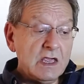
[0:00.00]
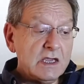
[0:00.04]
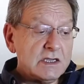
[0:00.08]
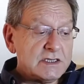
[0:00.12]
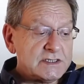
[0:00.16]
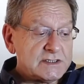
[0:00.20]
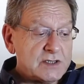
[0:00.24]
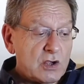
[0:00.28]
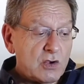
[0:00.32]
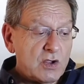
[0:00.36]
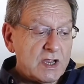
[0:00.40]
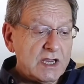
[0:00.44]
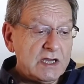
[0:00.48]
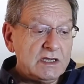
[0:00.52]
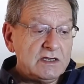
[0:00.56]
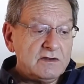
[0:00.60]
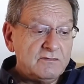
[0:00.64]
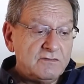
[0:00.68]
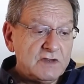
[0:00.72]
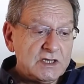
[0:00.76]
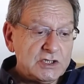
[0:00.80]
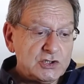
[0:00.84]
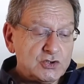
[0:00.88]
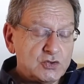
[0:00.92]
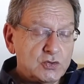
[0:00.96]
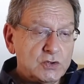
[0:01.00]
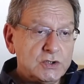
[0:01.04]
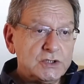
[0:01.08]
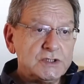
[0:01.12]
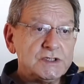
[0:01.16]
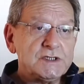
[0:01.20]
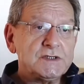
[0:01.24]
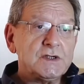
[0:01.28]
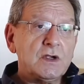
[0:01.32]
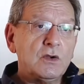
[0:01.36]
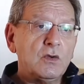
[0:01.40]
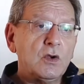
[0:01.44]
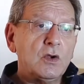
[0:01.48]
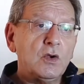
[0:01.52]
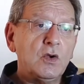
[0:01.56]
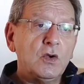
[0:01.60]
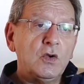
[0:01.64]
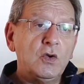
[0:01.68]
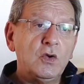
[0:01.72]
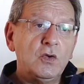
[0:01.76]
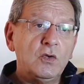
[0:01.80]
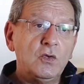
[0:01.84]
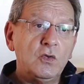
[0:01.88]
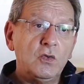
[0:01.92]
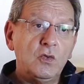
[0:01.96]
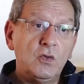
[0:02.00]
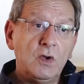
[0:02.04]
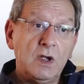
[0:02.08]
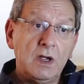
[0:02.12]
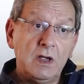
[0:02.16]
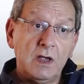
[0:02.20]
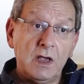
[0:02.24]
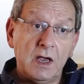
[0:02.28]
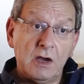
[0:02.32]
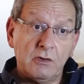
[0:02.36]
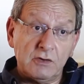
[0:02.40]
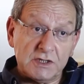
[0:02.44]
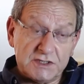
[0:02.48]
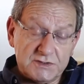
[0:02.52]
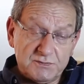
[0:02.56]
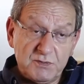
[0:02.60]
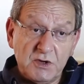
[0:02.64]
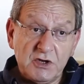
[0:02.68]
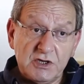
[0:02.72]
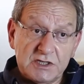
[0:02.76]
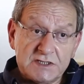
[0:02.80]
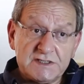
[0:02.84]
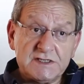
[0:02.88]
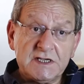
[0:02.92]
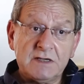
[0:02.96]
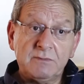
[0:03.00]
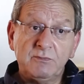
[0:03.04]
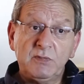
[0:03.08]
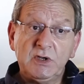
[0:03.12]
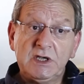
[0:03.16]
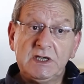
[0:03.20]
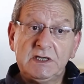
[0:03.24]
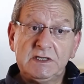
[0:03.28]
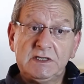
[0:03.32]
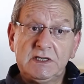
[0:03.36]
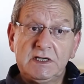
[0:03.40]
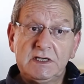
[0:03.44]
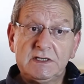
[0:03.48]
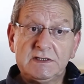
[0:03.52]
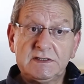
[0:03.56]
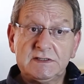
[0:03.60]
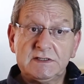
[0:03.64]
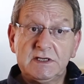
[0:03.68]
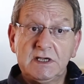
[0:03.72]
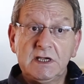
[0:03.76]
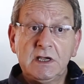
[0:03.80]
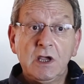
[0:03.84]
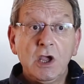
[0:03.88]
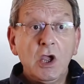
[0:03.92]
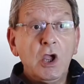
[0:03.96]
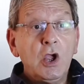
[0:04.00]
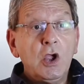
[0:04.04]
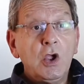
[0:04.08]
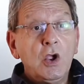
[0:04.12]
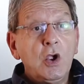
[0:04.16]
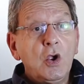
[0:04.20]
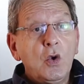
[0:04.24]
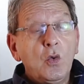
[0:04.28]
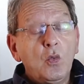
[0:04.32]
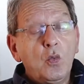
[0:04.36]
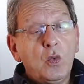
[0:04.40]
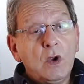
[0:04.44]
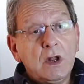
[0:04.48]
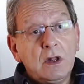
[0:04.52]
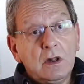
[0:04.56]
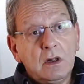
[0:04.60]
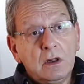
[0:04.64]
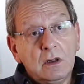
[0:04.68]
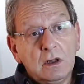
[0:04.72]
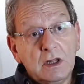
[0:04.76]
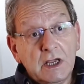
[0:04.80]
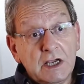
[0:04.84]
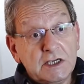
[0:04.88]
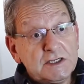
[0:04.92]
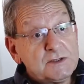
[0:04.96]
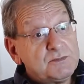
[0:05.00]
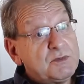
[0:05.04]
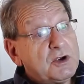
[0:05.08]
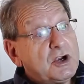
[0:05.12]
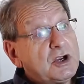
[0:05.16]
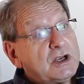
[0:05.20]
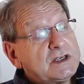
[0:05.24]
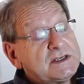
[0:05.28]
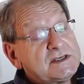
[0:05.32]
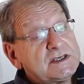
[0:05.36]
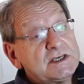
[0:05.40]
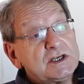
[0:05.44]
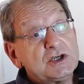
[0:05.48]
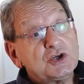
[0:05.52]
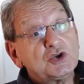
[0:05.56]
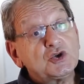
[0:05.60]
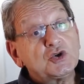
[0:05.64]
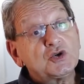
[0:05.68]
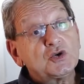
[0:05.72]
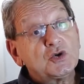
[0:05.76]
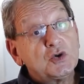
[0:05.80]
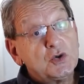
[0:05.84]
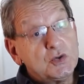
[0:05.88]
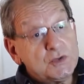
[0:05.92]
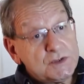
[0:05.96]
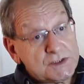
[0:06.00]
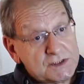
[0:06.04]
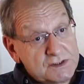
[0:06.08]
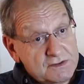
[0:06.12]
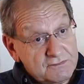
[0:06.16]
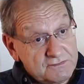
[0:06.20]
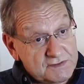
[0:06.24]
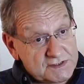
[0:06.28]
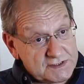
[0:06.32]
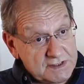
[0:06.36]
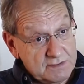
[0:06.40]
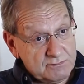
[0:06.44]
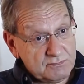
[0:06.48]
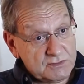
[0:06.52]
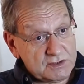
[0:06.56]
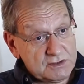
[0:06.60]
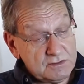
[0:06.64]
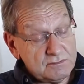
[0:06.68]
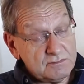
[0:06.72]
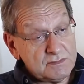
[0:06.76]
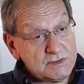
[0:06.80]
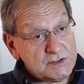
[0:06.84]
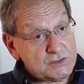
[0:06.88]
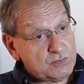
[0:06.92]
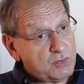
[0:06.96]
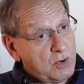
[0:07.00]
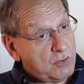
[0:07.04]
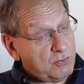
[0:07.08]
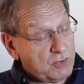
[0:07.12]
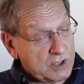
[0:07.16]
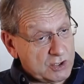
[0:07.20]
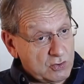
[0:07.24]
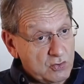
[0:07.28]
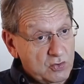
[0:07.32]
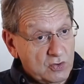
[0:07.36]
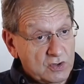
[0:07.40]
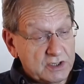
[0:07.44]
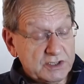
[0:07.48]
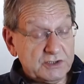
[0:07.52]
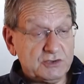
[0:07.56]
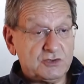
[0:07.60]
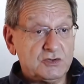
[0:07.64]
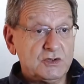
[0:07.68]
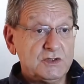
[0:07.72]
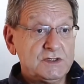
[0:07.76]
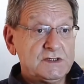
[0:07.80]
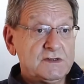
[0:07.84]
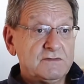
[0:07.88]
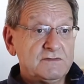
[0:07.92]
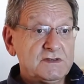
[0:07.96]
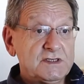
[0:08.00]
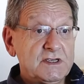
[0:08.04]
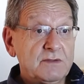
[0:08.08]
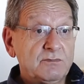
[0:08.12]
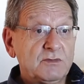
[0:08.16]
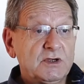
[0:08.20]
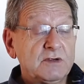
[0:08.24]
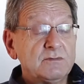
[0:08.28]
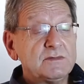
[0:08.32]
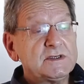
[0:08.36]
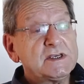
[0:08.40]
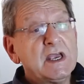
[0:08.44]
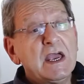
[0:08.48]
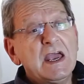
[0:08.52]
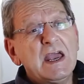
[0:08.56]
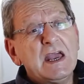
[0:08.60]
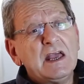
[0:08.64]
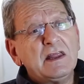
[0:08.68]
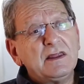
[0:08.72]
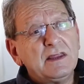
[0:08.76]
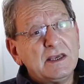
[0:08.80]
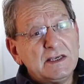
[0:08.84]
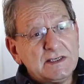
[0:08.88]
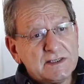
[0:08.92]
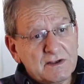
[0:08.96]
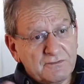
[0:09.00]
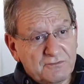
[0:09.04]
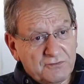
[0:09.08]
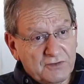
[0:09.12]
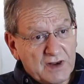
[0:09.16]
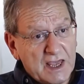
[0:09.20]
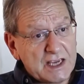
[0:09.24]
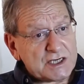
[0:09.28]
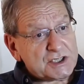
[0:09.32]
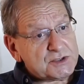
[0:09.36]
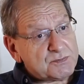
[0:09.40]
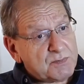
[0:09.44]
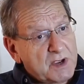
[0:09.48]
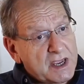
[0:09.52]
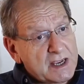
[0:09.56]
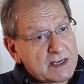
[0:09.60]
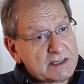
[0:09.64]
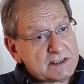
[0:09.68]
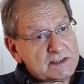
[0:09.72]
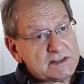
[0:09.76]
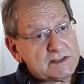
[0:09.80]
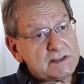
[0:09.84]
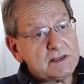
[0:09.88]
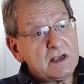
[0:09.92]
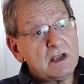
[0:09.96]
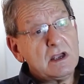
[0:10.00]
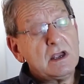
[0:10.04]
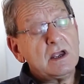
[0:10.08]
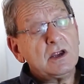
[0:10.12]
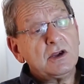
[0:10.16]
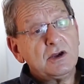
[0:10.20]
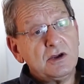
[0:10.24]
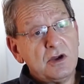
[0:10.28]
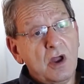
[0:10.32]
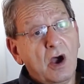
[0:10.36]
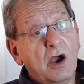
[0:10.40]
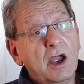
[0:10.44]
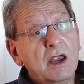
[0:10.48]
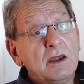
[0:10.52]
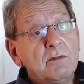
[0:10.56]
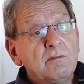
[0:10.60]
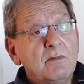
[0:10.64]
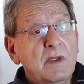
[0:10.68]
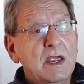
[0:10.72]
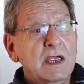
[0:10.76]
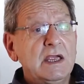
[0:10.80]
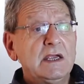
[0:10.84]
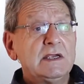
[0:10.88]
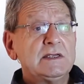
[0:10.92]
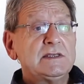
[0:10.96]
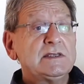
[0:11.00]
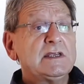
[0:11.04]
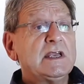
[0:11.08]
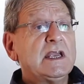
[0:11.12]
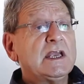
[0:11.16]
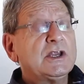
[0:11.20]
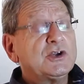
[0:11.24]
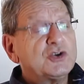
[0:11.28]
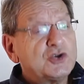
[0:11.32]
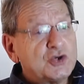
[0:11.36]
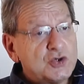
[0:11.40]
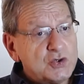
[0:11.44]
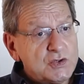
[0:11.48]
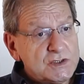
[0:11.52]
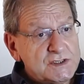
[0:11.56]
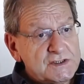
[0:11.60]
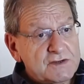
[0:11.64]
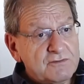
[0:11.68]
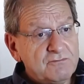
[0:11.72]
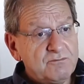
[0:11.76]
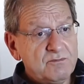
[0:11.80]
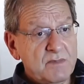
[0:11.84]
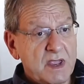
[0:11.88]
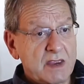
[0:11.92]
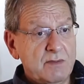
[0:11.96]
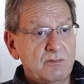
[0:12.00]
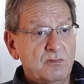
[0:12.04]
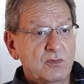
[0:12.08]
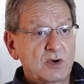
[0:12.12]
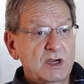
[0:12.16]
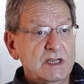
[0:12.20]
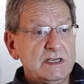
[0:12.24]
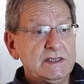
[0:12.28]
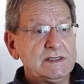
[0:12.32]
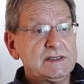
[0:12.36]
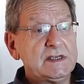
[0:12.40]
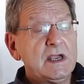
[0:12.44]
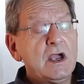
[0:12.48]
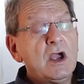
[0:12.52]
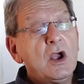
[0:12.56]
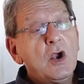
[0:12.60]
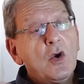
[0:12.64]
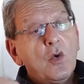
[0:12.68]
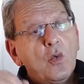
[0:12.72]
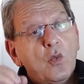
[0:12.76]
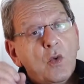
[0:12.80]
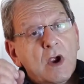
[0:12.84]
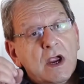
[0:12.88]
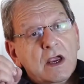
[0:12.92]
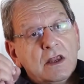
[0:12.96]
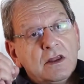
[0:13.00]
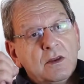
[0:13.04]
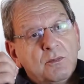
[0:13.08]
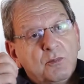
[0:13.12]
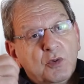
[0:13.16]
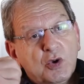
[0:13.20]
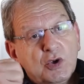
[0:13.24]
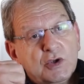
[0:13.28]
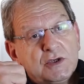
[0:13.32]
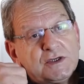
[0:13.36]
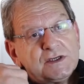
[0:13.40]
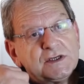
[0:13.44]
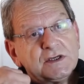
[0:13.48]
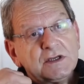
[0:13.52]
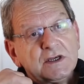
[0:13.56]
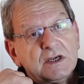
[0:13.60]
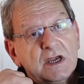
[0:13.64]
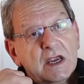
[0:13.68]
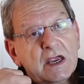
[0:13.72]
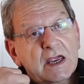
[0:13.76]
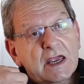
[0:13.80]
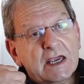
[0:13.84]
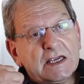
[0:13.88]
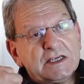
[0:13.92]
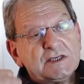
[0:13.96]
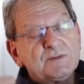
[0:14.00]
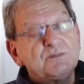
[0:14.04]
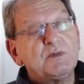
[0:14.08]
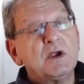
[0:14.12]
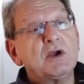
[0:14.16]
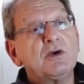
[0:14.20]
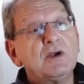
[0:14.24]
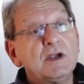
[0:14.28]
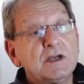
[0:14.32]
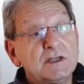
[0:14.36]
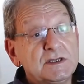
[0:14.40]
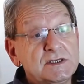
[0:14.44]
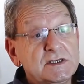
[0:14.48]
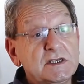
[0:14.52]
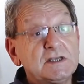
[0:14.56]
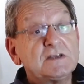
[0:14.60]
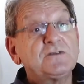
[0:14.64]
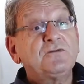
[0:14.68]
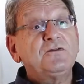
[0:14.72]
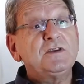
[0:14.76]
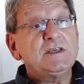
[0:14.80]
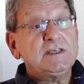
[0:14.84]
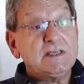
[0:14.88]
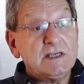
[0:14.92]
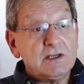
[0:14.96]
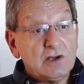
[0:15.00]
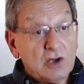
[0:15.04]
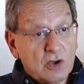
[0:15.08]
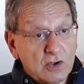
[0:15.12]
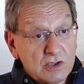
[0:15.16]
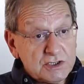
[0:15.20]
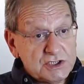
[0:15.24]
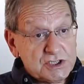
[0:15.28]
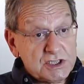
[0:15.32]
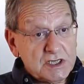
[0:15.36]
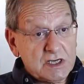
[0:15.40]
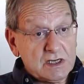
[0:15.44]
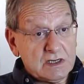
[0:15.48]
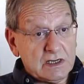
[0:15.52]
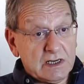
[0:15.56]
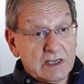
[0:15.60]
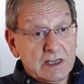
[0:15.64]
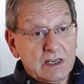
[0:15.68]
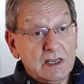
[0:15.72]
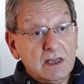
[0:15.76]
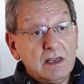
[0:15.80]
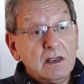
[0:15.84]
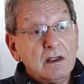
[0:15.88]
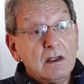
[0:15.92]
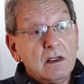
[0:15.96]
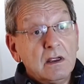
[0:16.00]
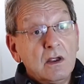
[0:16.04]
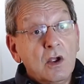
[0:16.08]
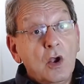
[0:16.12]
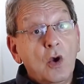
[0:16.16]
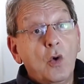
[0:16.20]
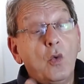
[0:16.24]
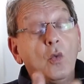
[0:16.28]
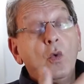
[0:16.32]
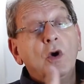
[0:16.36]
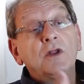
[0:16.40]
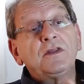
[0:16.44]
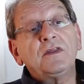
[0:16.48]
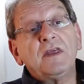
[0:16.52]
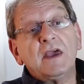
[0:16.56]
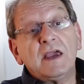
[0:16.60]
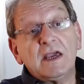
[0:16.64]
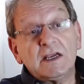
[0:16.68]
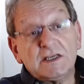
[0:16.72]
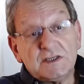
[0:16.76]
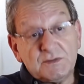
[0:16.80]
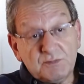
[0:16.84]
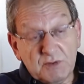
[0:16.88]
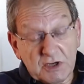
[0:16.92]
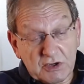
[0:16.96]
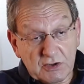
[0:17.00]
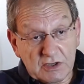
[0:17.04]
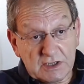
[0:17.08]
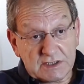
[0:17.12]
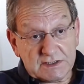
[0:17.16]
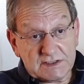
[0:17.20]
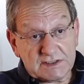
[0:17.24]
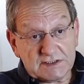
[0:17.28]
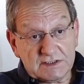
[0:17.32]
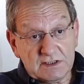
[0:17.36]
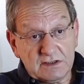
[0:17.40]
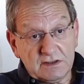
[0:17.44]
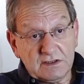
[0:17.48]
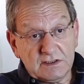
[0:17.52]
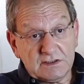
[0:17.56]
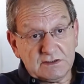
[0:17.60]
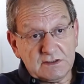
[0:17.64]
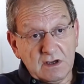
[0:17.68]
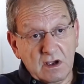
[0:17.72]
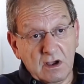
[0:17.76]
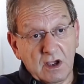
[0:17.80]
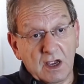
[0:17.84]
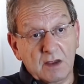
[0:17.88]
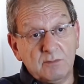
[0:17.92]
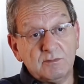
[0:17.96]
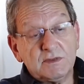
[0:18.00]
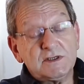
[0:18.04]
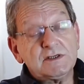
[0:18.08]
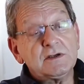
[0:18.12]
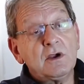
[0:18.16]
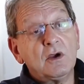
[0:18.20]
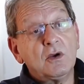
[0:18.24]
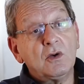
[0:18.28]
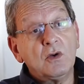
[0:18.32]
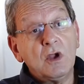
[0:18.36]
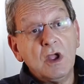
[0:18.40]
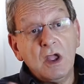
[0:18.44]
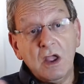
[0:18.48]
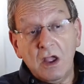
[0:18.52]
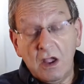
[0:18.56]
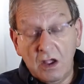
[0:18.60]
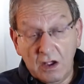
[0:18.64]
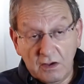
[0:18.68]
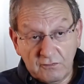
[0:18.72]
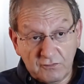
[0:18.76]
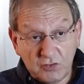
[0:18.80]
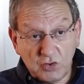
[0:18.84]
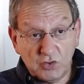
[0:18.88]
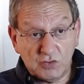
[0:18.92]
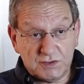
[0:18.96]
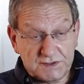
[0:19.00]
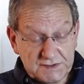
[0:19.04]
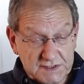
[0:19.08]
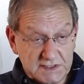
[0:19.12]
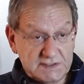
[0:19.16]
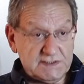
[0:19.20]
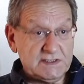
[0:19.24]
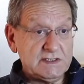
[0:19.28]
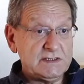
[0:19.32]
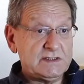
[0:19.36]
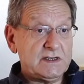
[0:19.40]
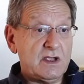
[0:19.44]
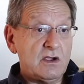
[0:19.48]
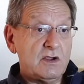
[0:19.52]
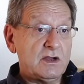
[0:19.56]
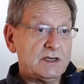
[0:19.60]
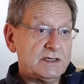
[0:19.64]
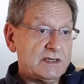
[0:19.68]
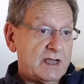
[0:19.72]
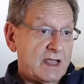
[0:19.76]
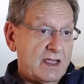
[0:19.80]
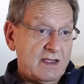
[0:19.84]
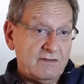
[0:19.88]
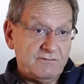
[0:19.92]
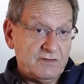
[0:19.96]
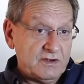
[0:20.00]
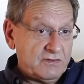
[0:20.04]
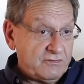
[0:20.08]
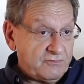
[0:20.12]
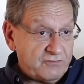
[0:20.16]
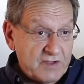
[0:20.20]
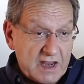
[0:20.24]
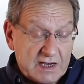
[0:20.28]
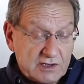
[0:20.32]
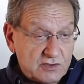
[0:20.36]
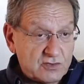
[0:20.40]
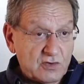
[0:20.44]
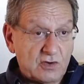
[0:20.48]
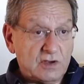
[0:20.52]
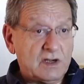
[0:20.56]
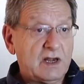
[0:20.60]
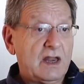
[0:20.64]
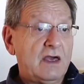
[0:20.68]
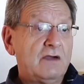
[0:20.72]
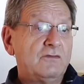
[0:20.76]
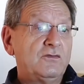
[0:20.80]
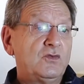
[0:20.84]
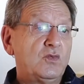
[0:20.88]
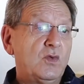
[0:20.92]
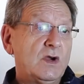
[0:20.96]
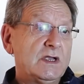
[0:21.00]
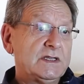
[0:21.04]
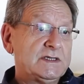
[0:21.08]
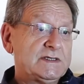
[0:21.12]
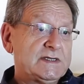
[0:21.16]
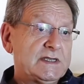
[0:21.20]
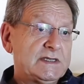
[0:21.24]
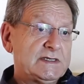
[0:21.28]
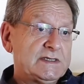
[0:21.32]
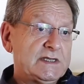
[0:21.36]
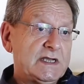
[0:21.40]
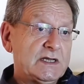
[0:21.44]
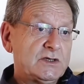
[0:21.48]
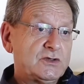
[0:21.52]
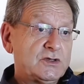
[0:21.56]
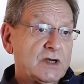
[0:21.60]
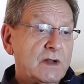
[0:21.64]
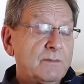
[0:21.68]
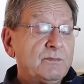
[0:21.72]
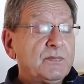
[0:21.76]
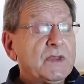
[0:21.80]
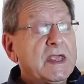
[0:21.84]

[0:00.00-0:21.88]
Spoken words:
So individuals who are experiencing PTSD will experience intrusive symptoms, what we call intrusive symptoms. These are flashbacks, nightmares, intrusive memories, where the person experiences physiologically what they experienced at the time. So, of course, this is going to have an effect on loved ones, etc.